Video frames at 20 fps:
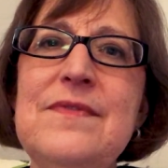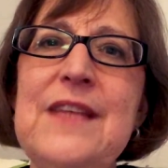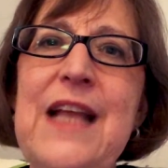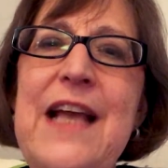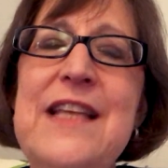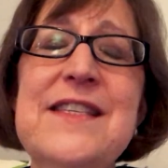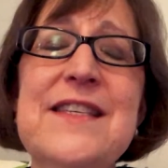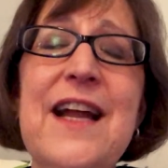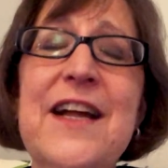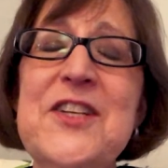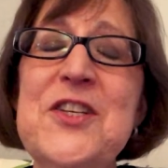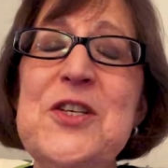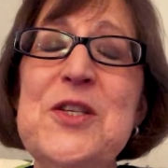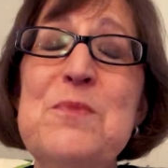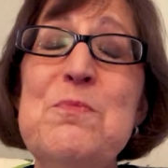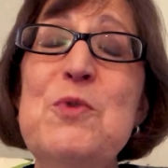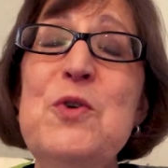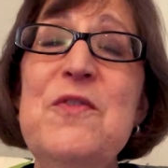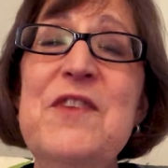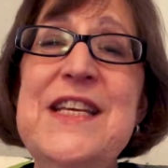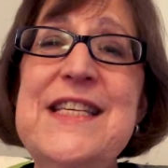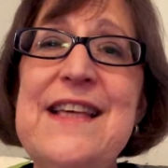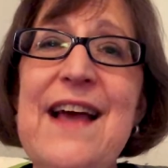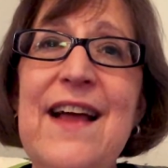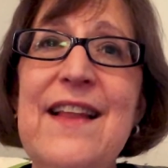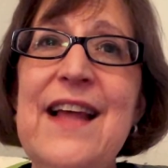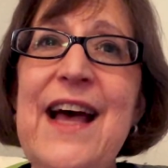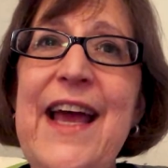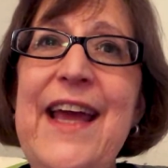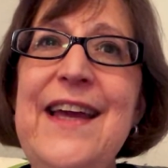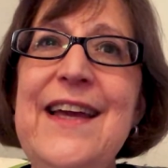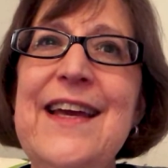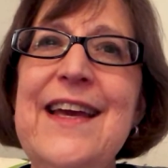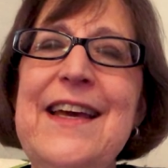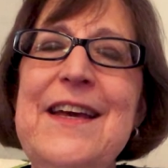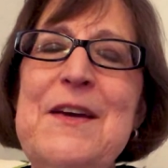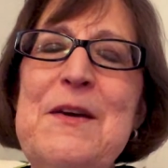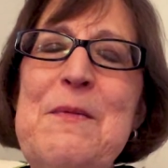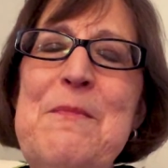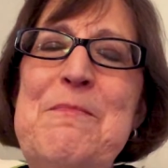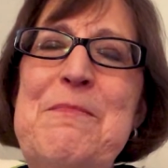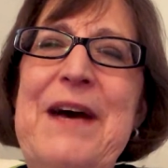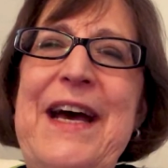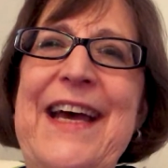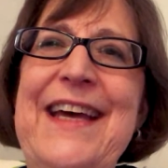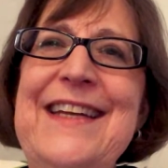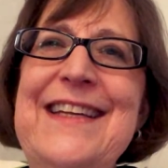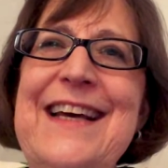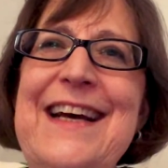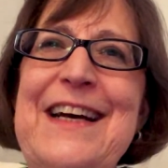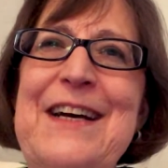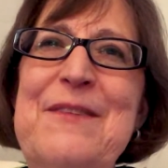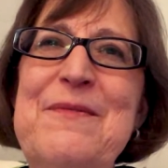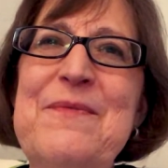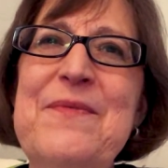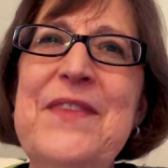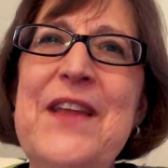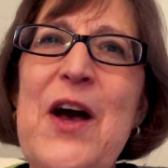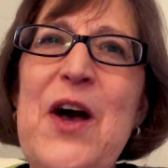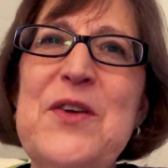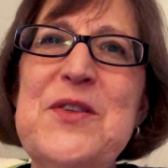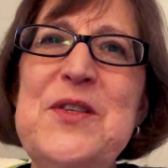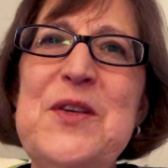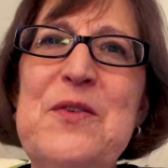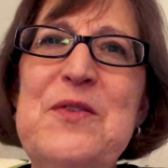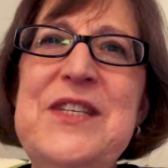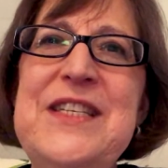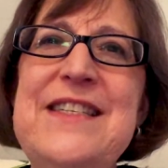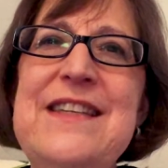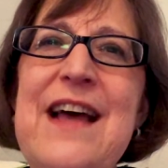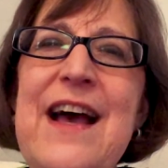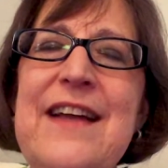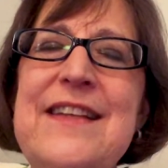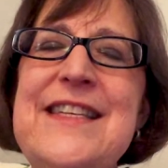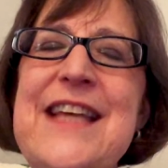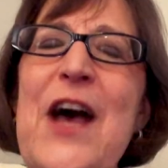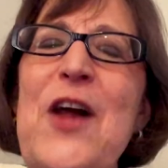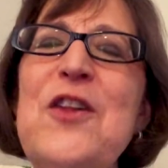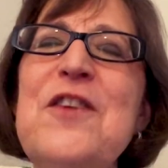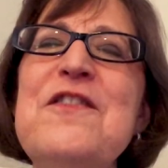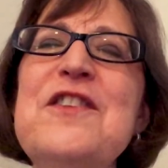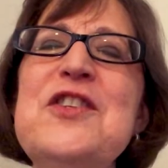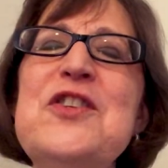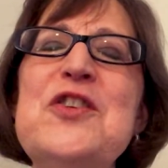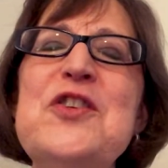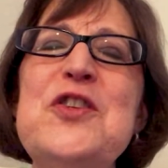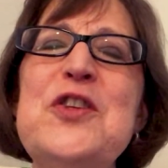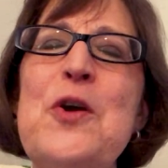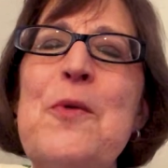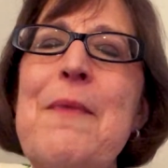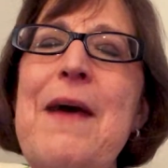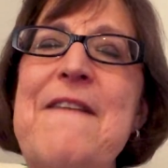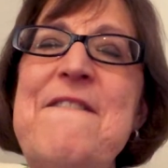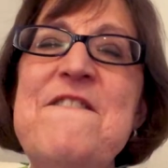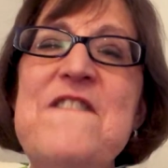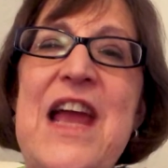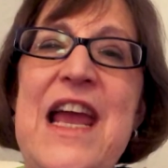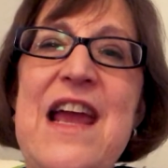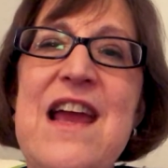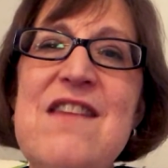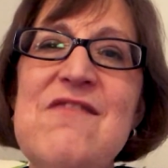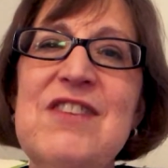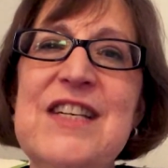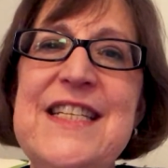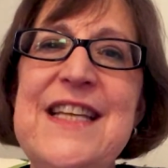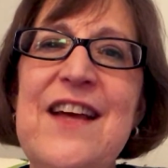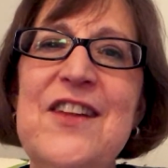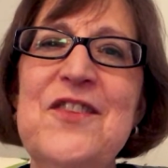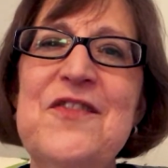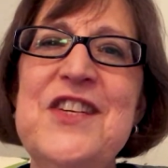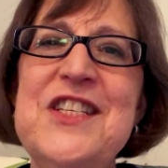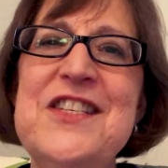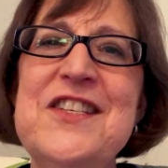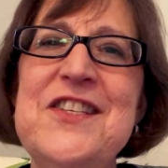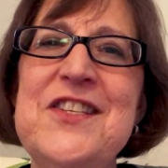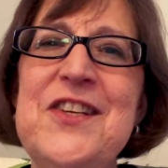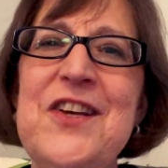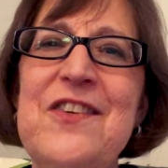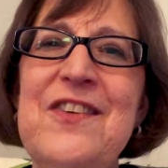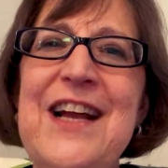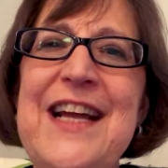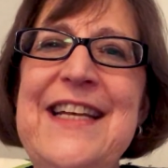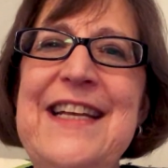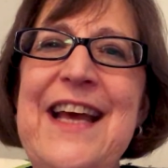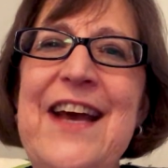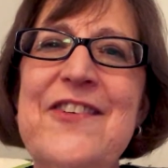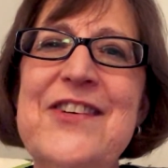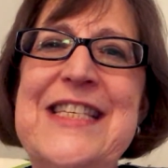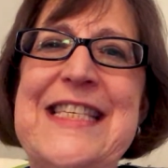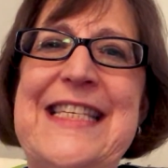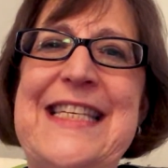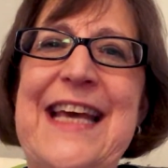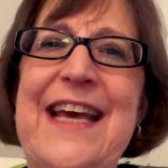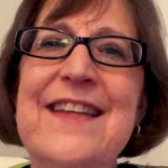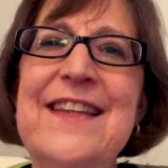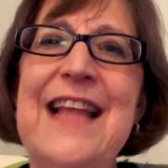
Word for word: it's not just movies I like, but um, also a television show. My favorite television show right now is Ted